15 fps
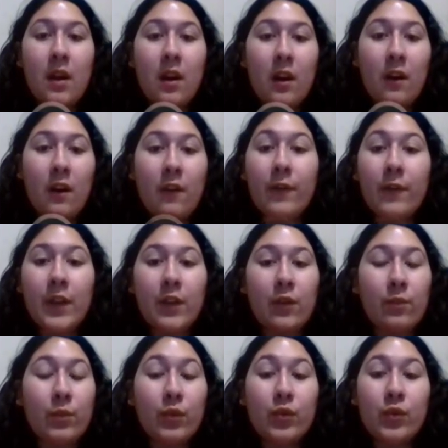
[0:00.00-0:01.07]
of either
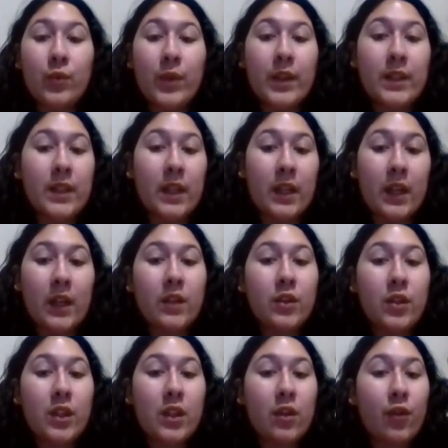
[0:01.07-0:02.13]
mood swings,
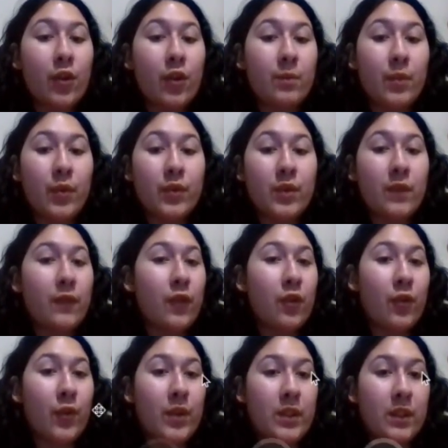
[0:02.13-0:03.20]
ADHD, or compulsive or
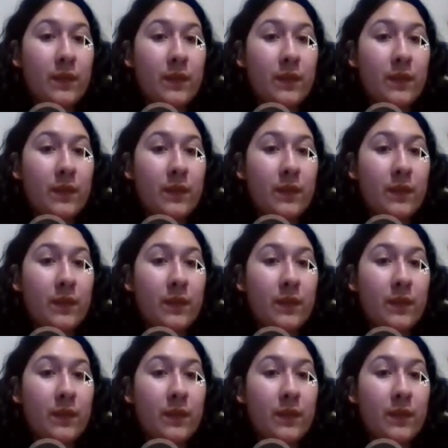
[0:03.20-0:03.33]
aggressive